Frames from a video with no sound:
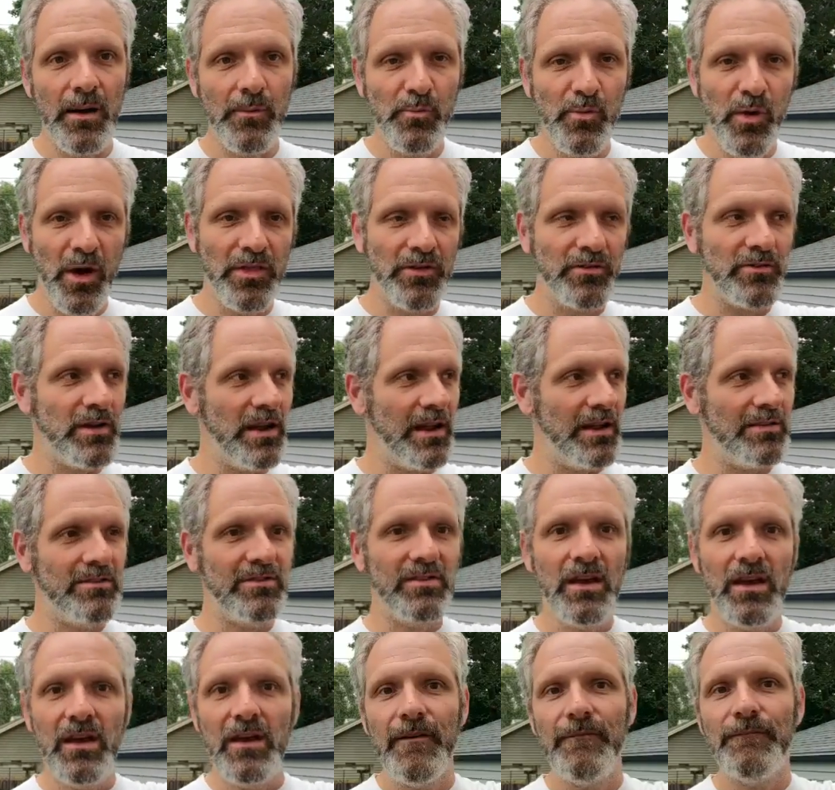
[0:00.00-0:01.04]
whether
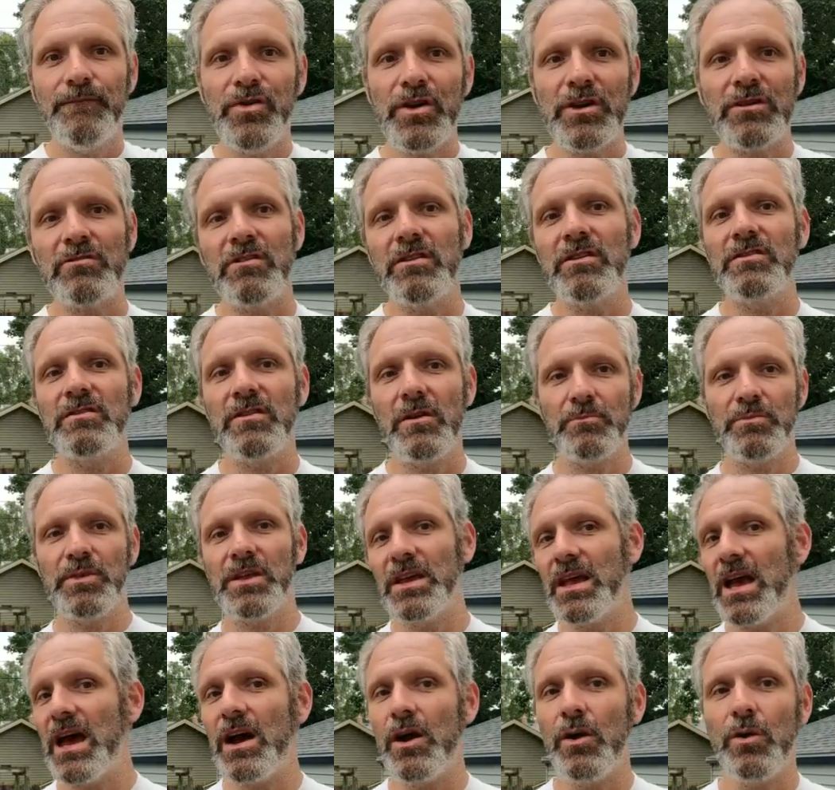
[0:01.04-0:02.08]
it's figuring
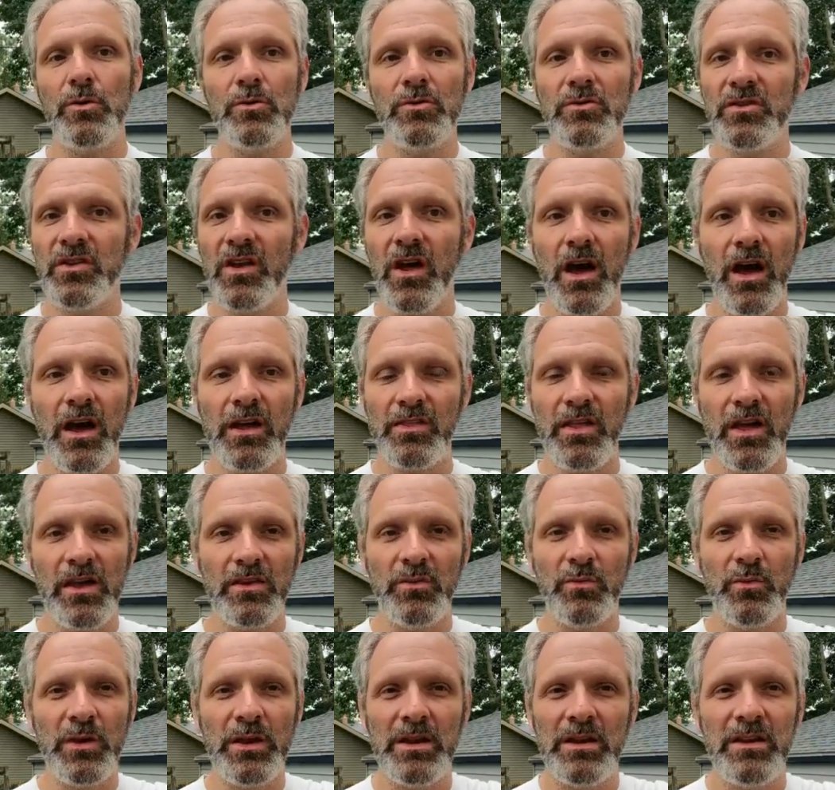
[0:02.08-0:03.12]
something out that
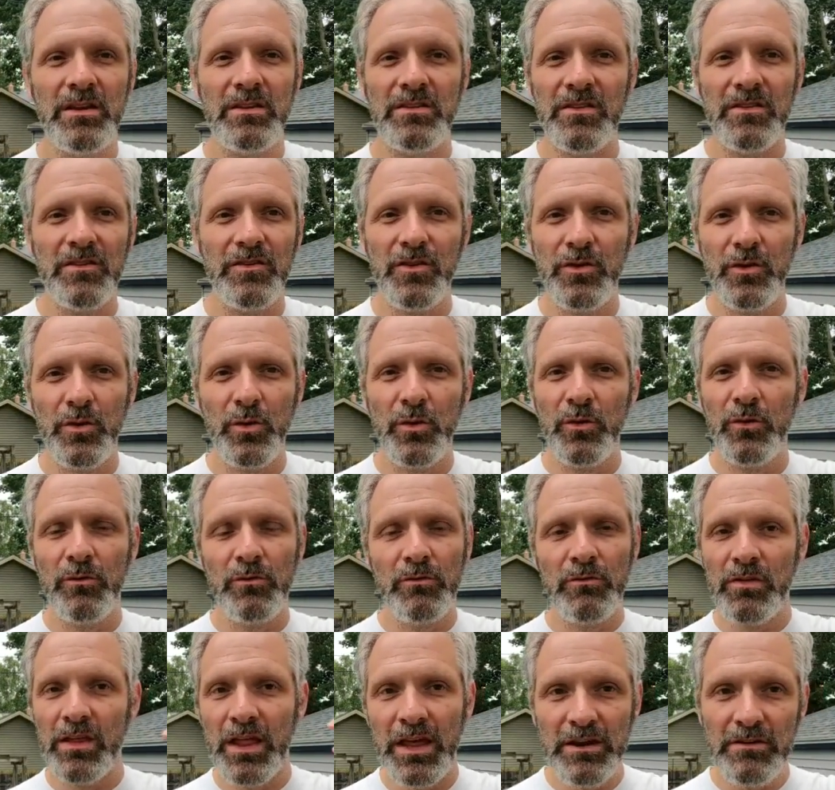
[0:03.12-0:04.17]
we need to do
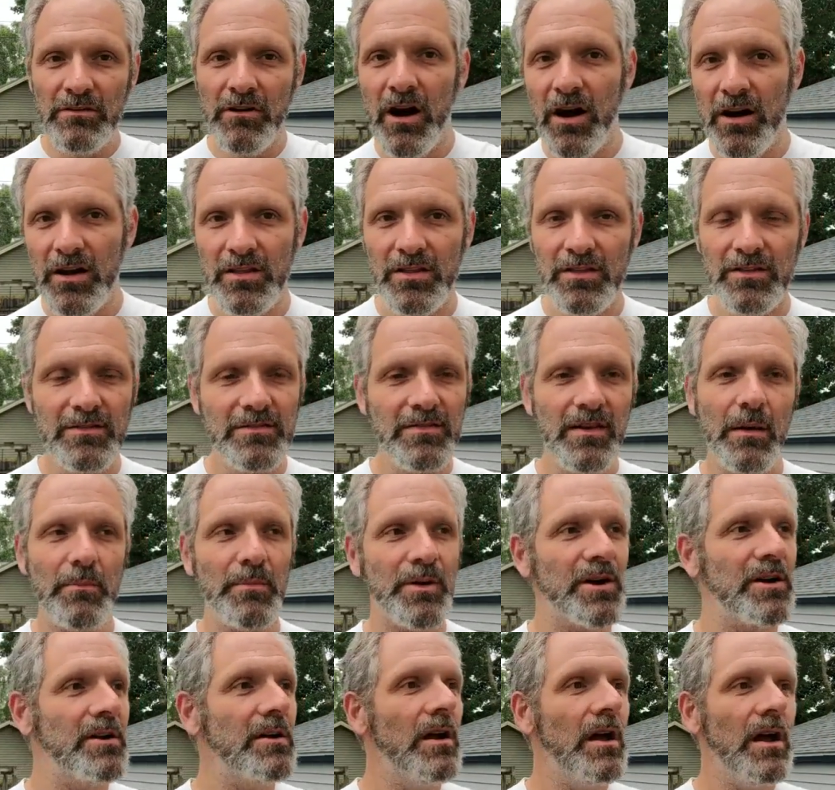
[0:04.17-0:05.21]
later on in the
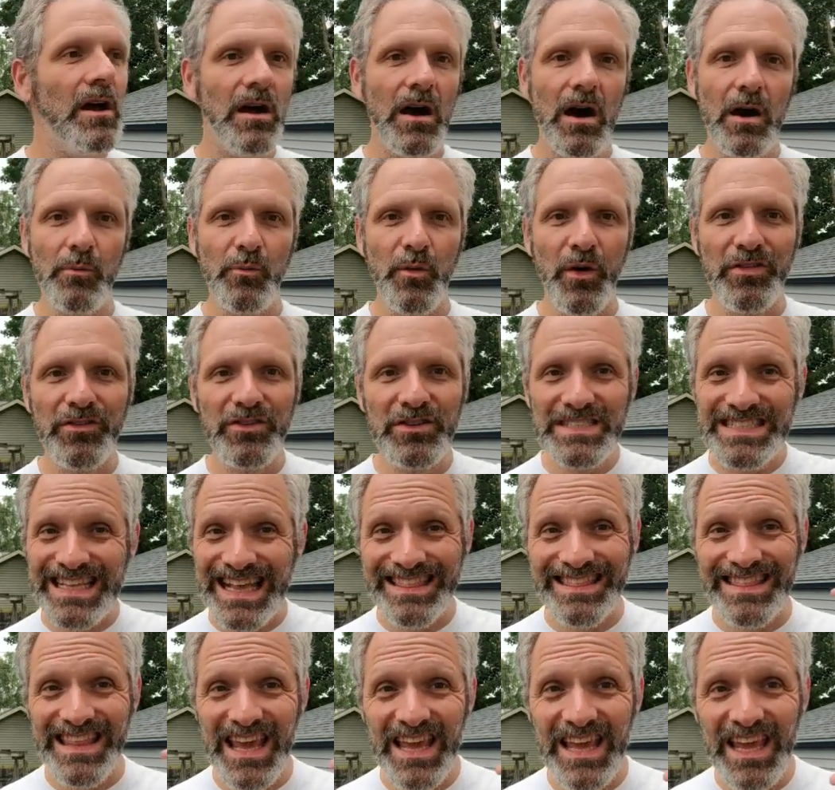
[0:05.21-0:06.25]
summer, whether it's
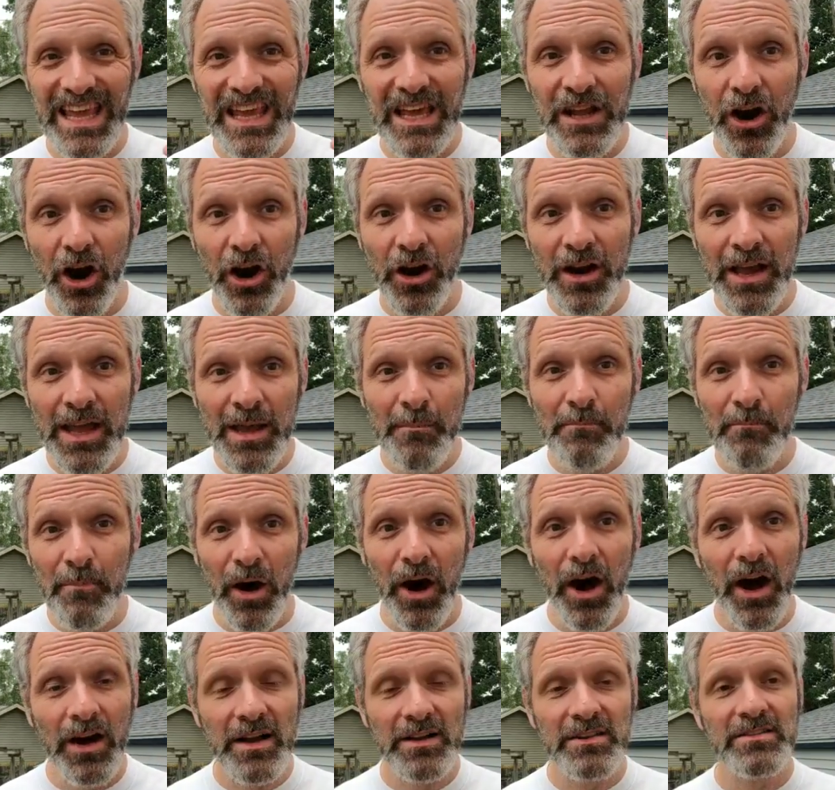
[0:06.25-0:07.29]
that thing in our
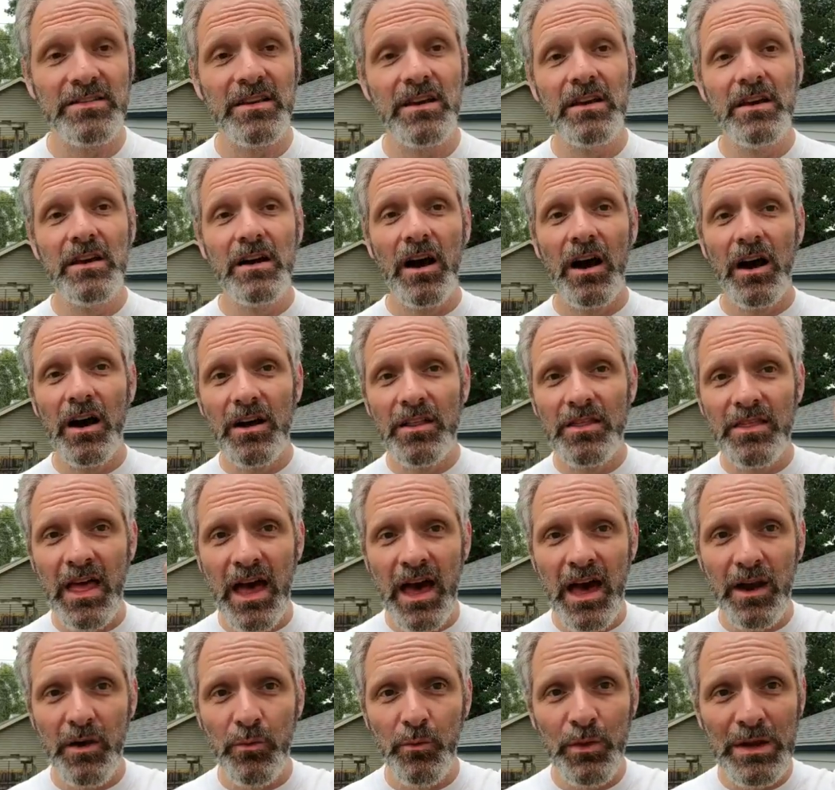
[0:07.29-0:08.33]
inbox
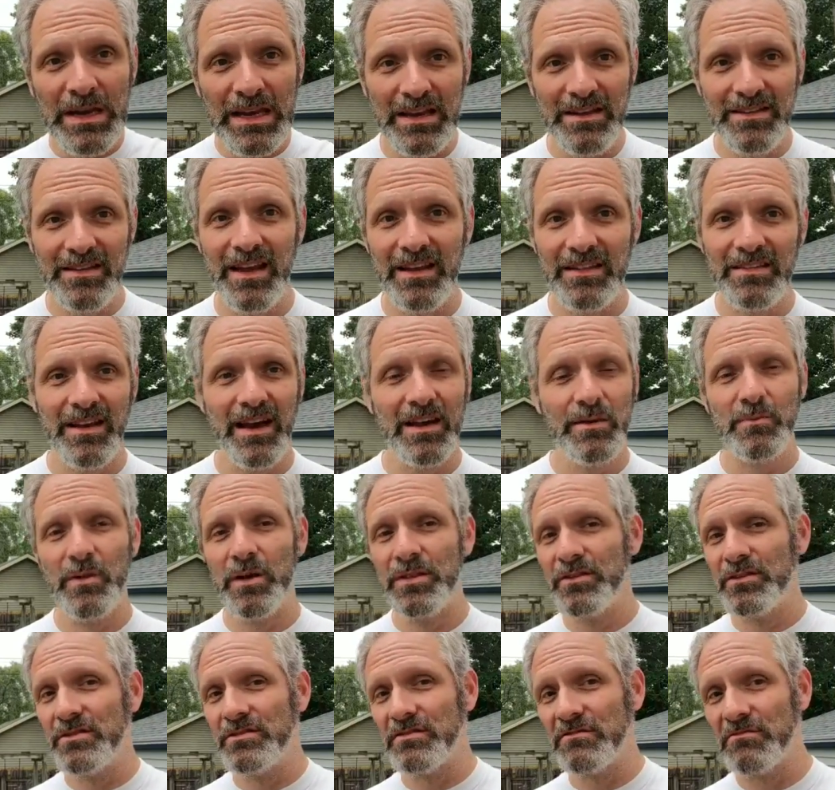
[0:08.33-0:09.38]
that we need to get done,
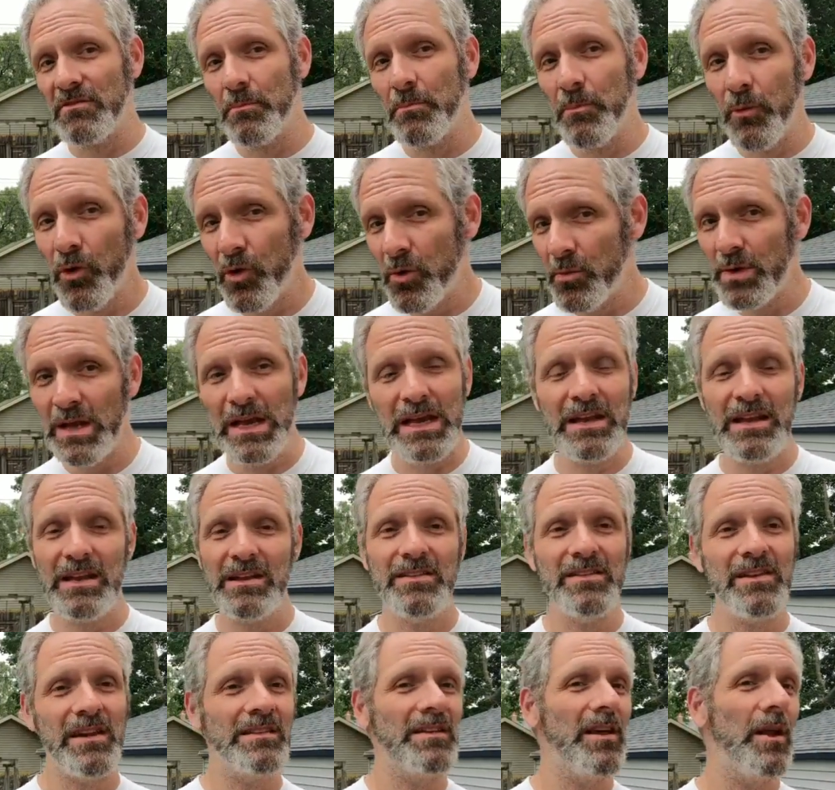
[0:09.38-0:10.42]
whether it's a report we need
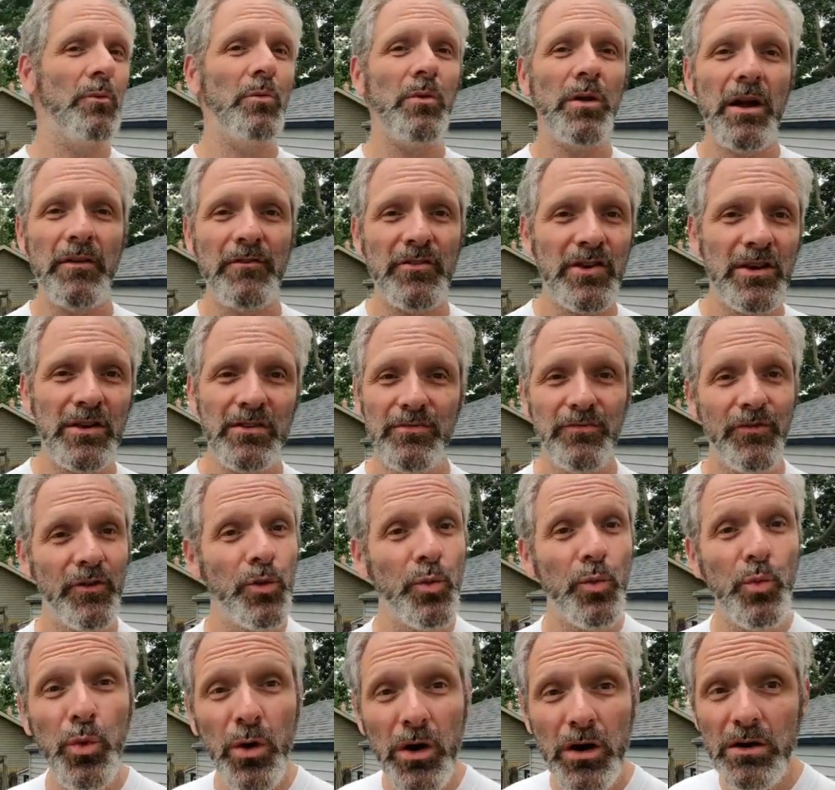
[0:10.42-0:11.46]
to get done, whatever it is for
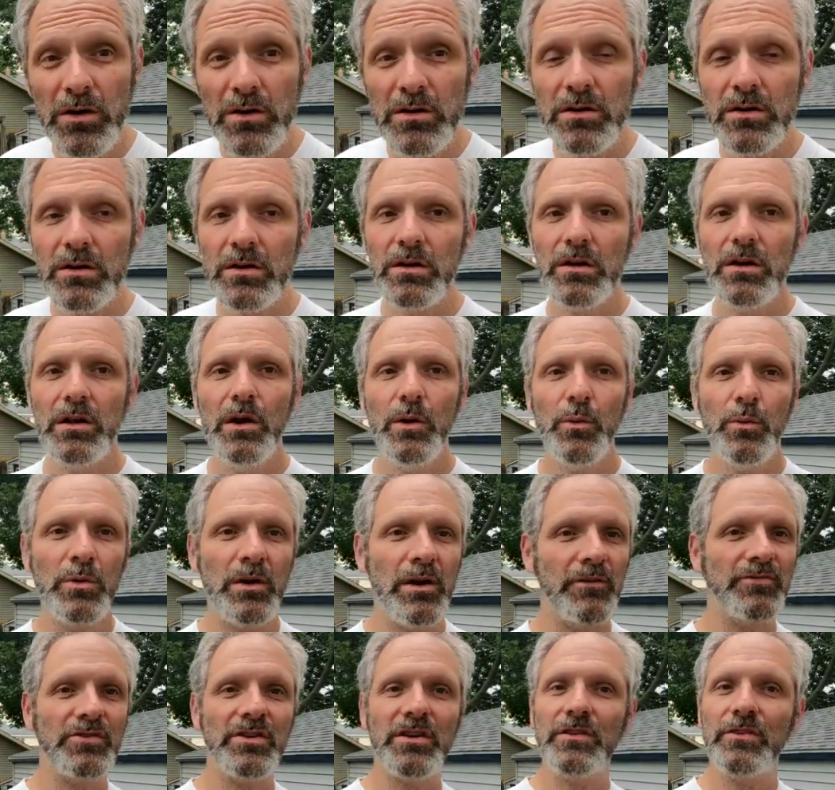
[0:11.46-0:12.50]
work,
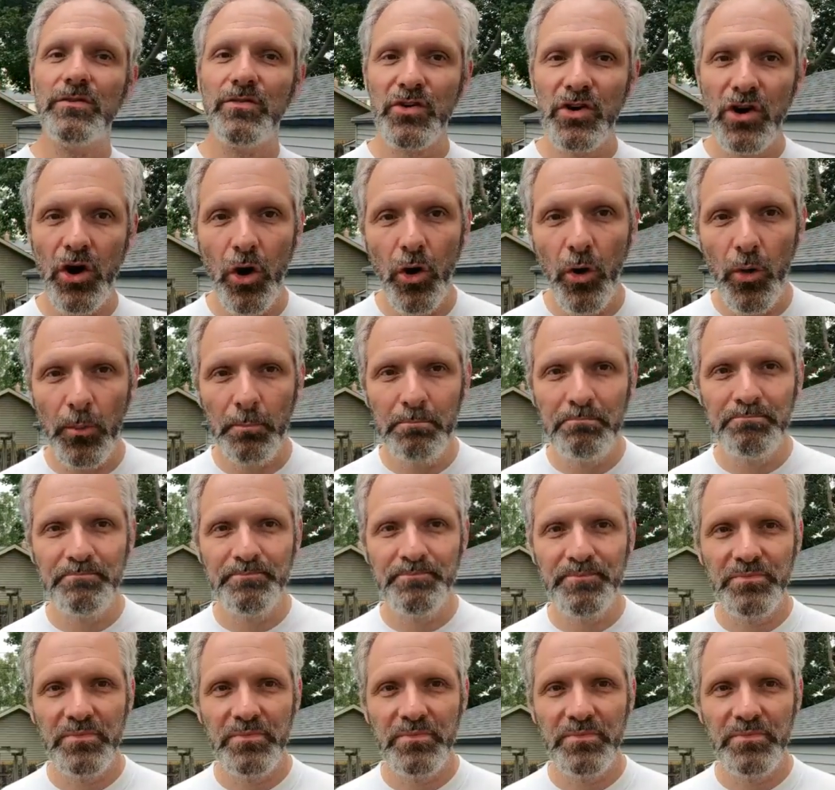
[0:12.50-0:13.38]
whatever it is for home.